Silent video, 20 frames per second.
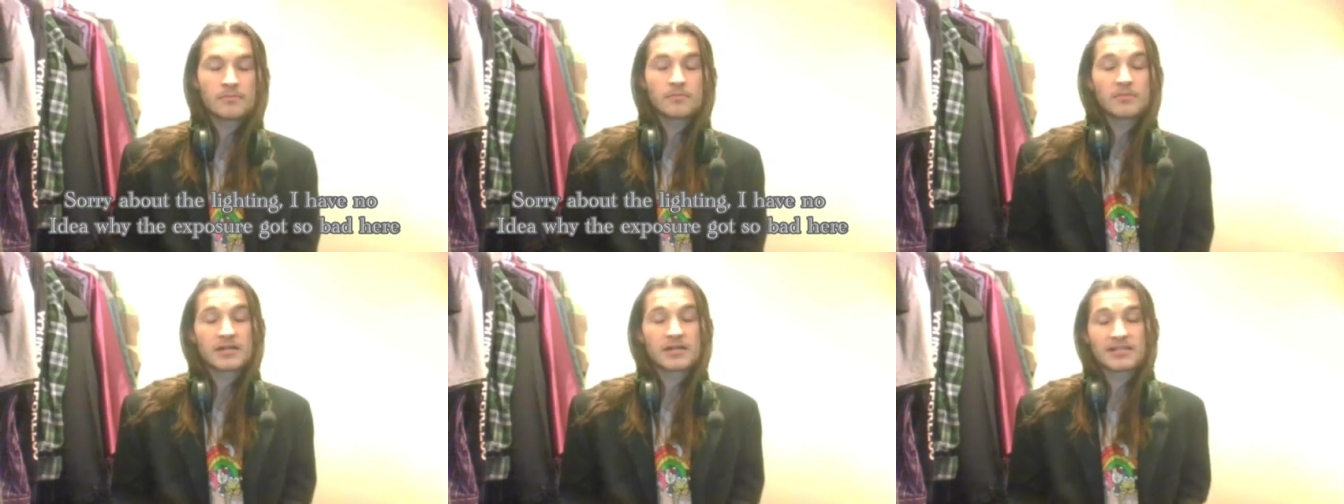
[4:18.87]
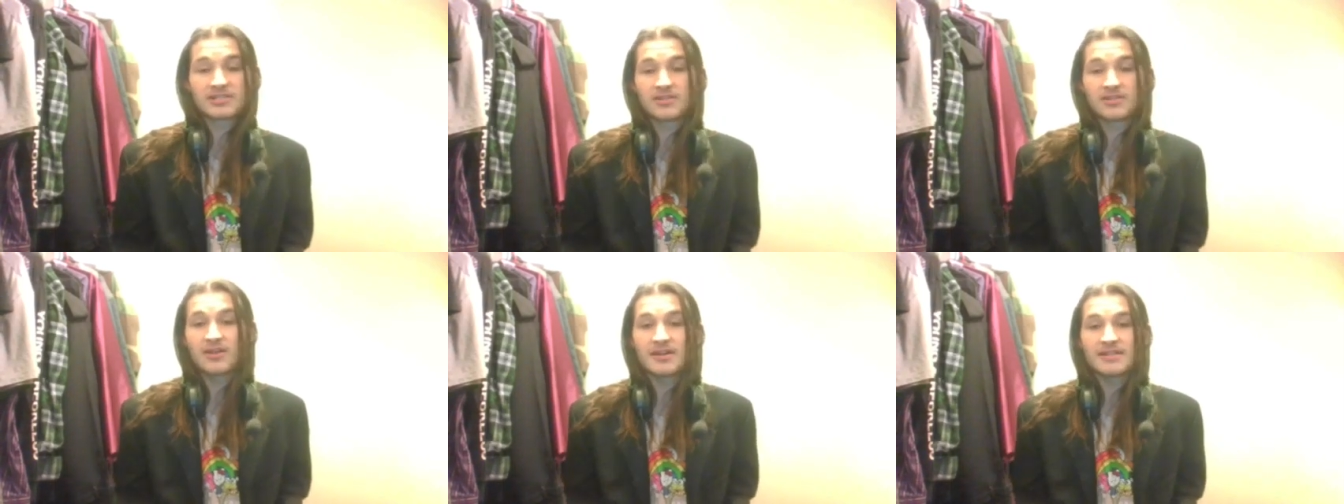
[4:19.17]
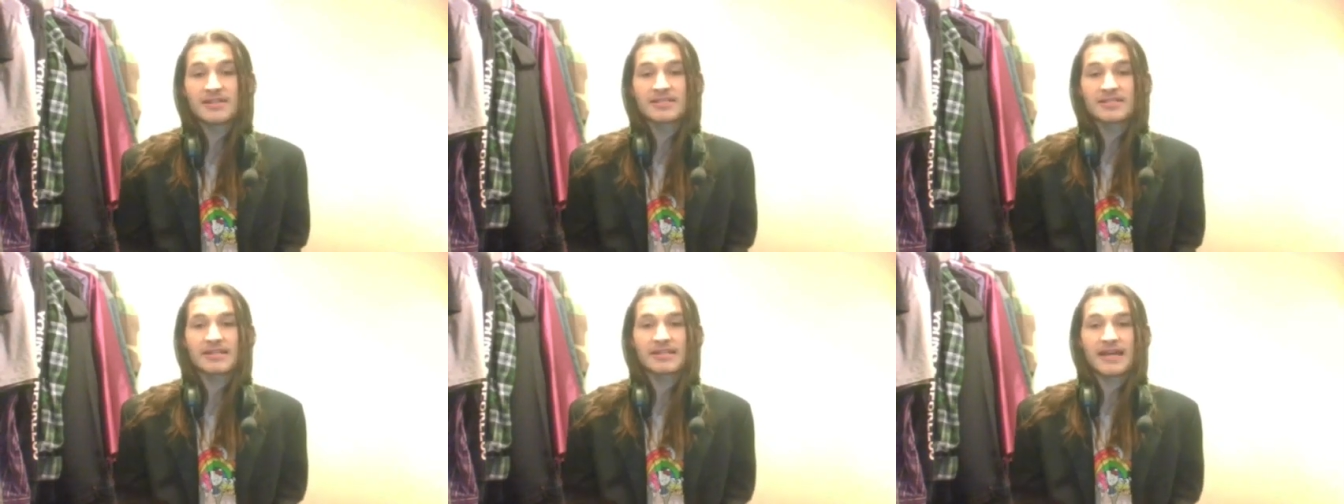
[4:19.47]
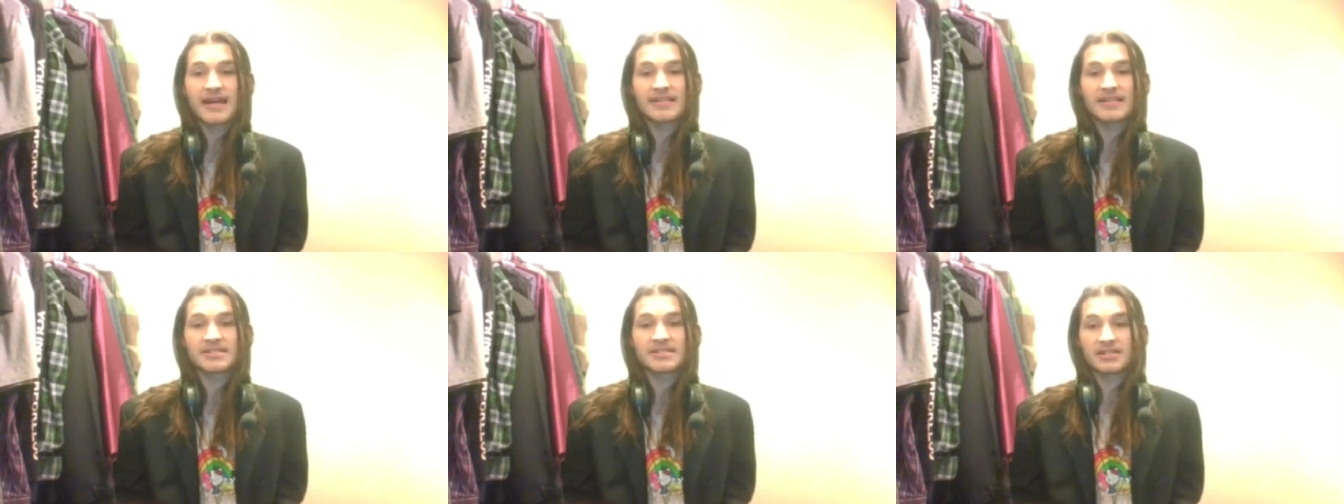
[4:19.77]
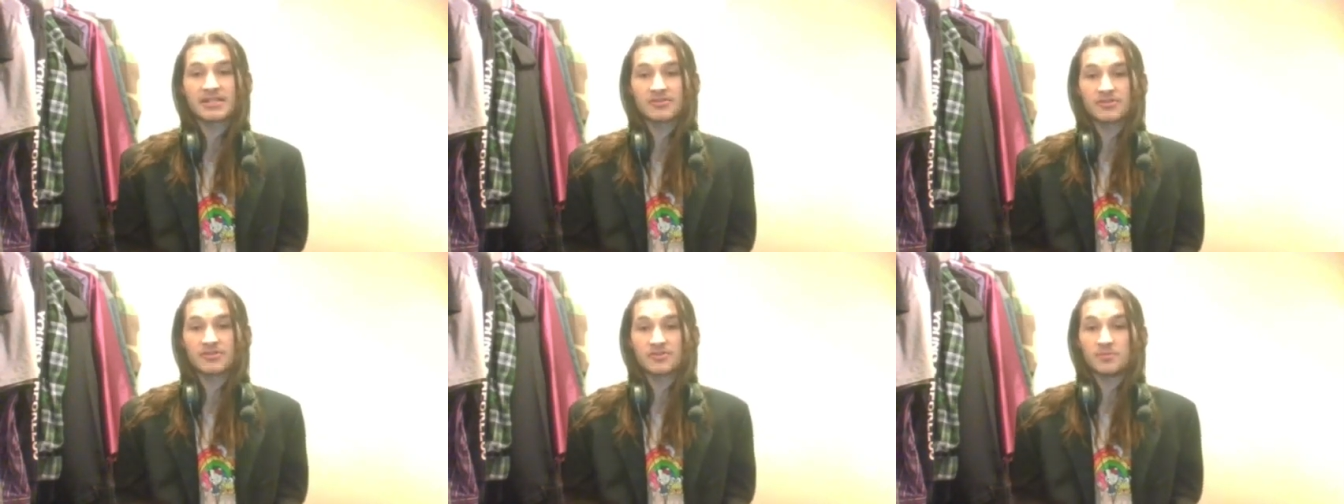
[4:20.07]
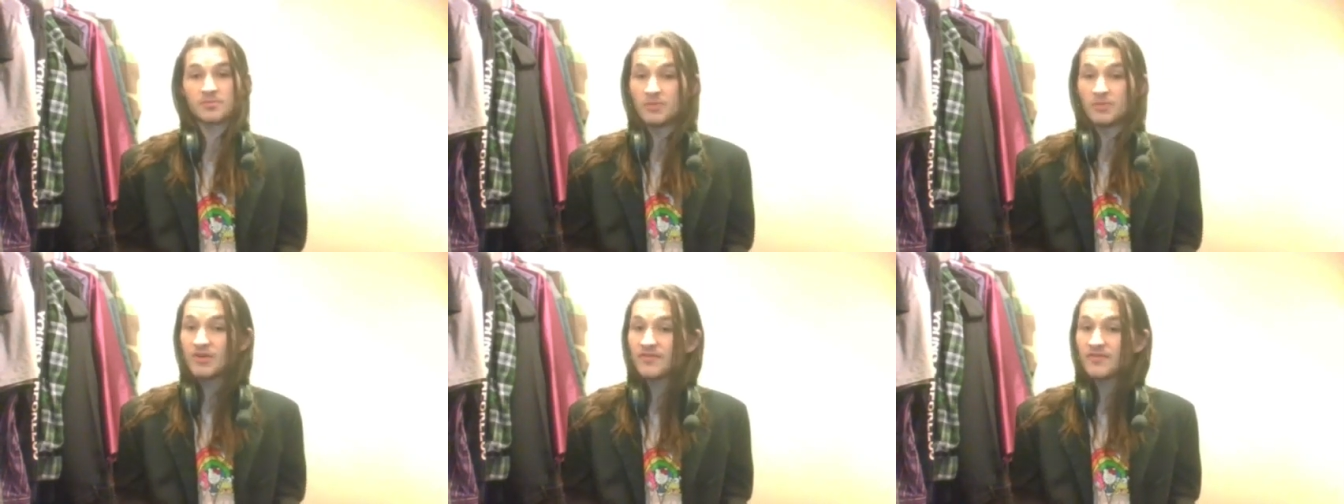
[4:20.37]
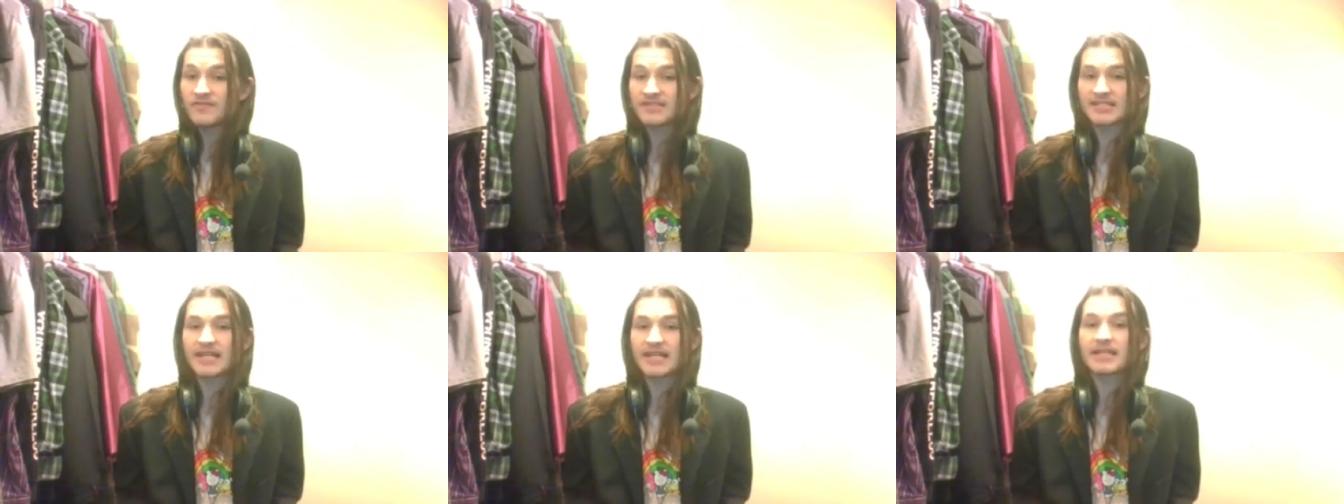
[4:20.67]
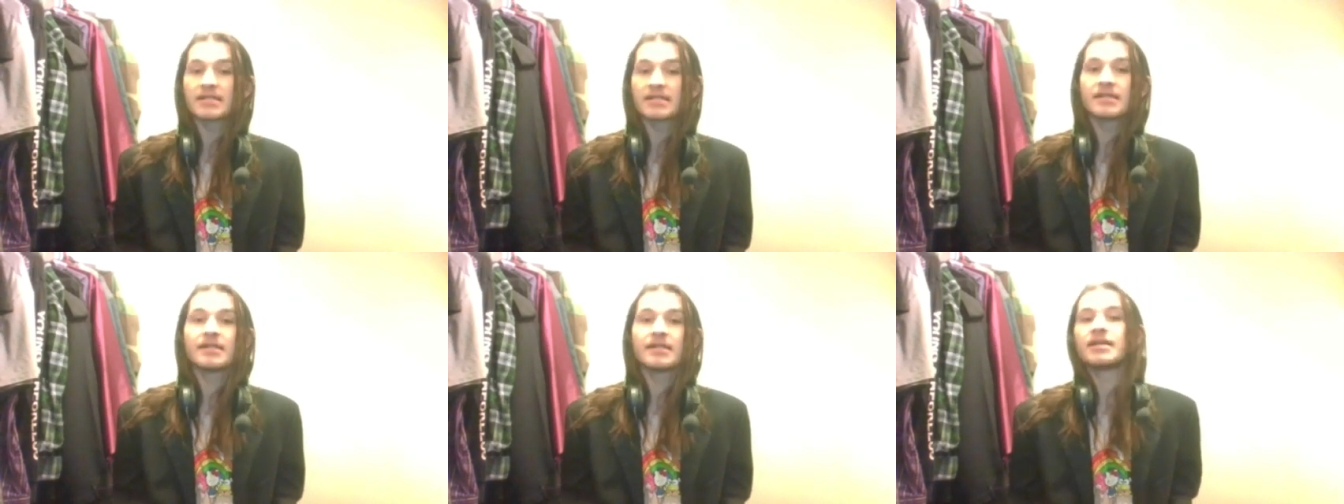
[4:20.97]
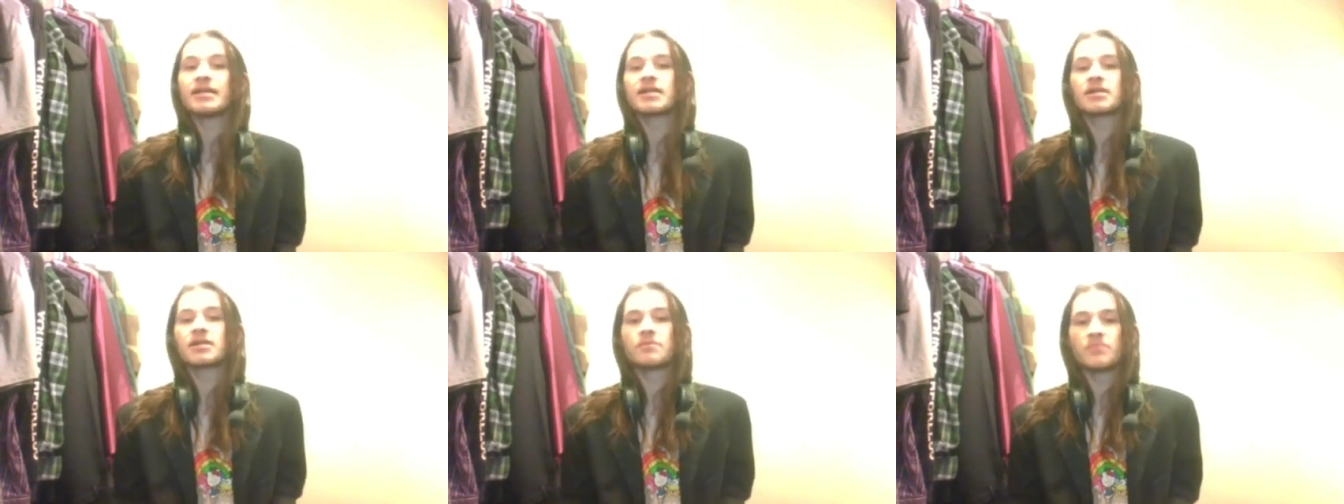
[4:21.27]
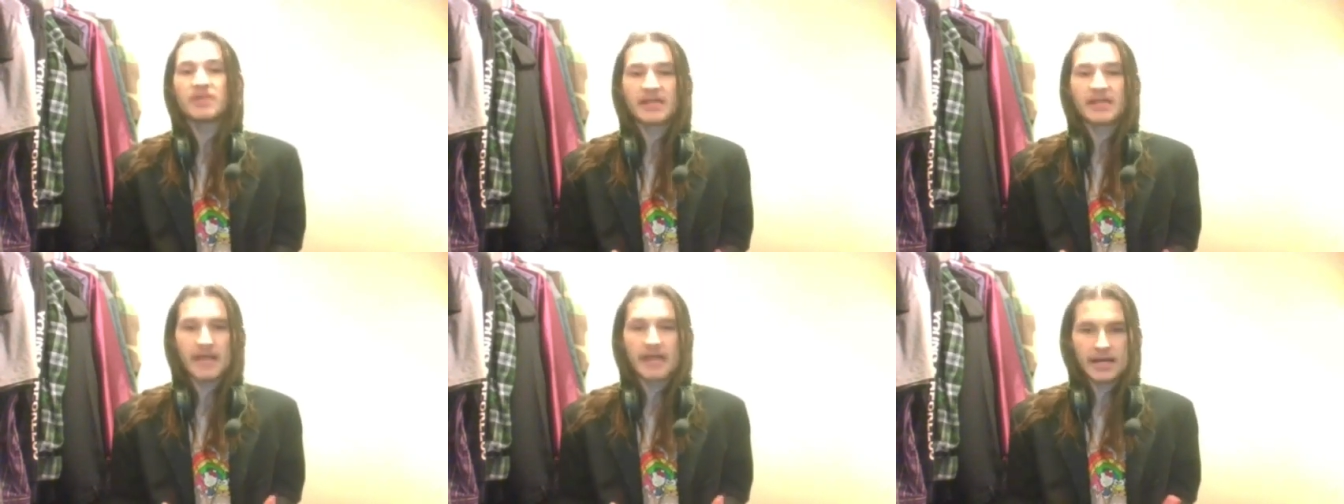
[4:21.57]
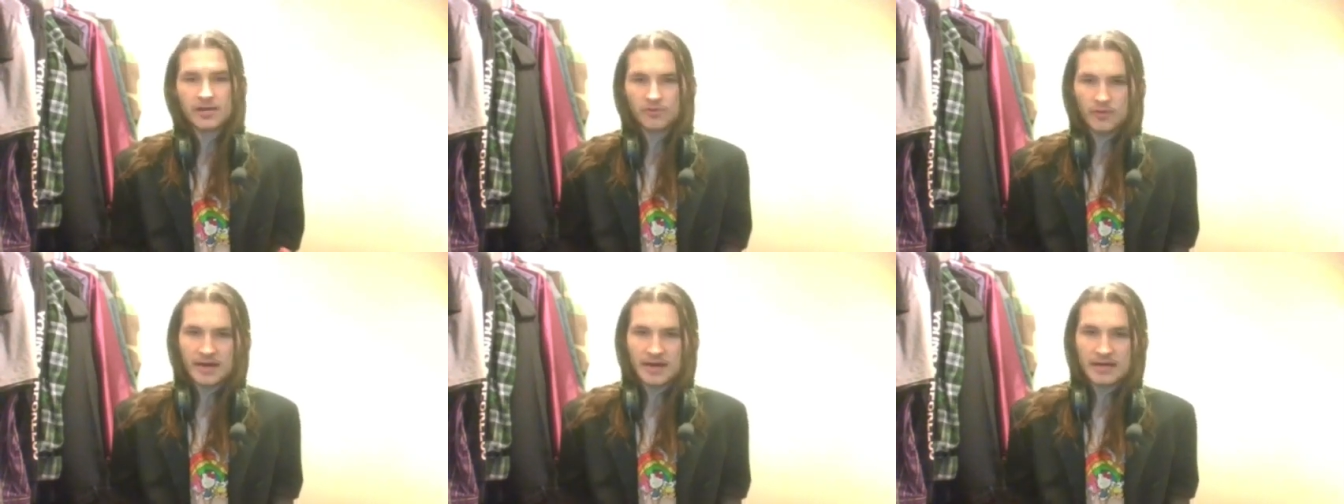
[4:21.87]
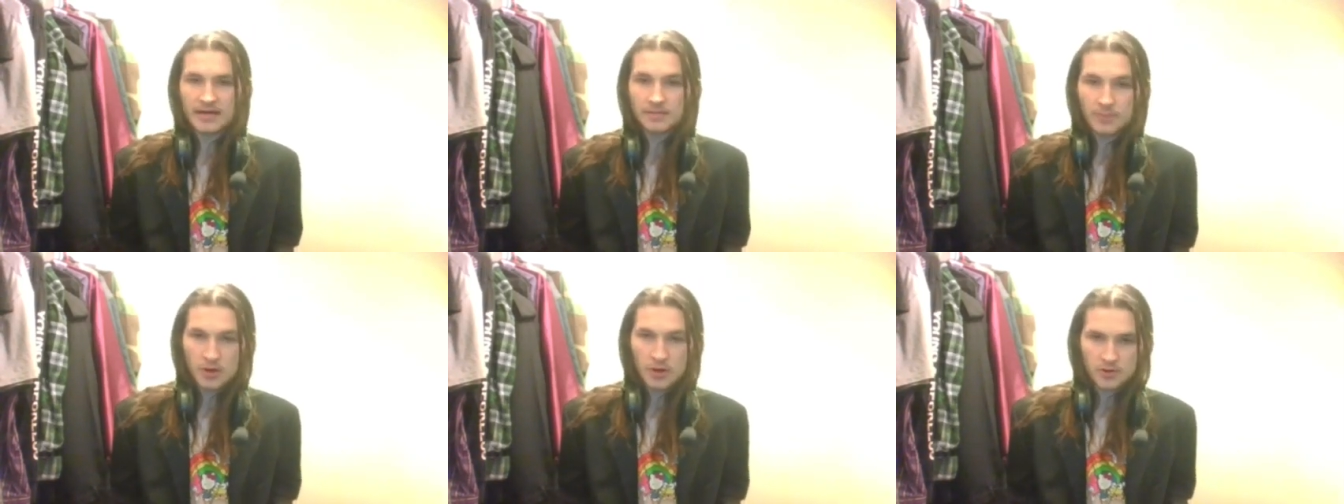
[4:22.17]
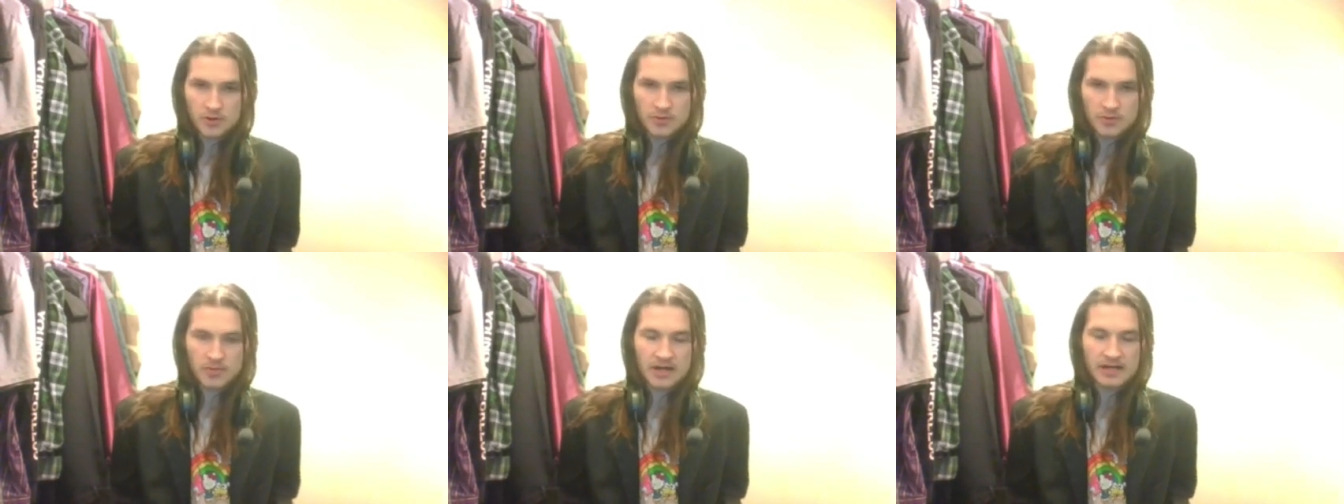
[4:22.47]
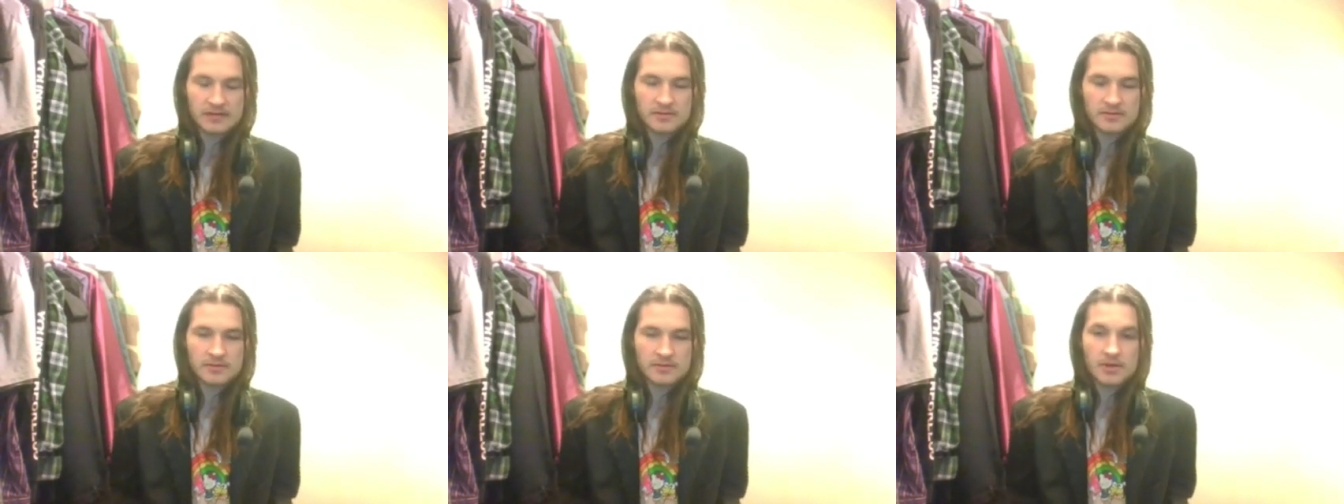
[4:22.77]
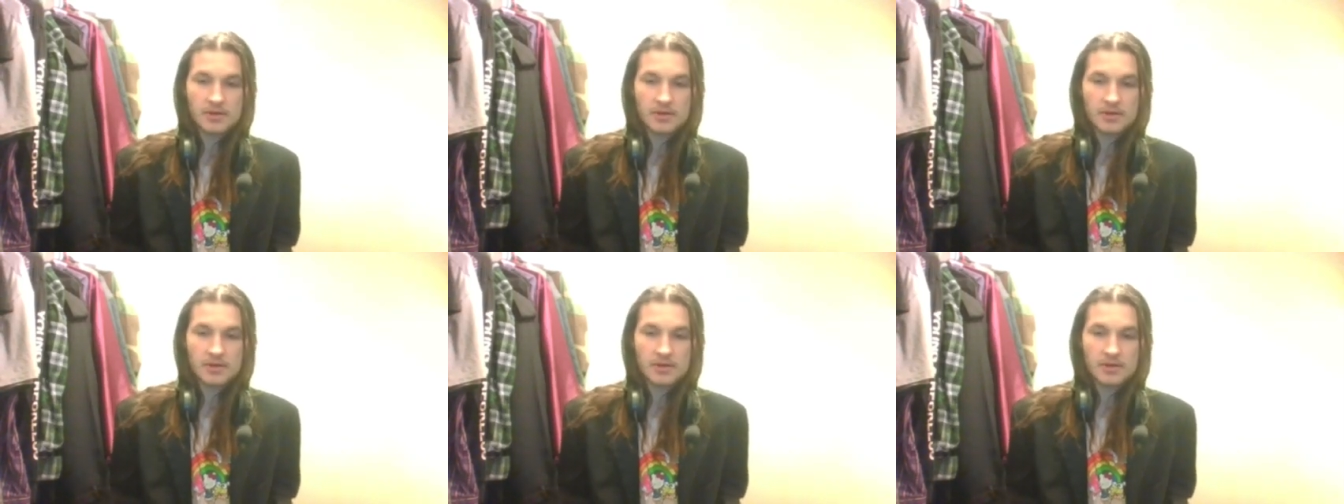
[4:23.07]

but as long as it has a good move set, it can be a great Pokemon.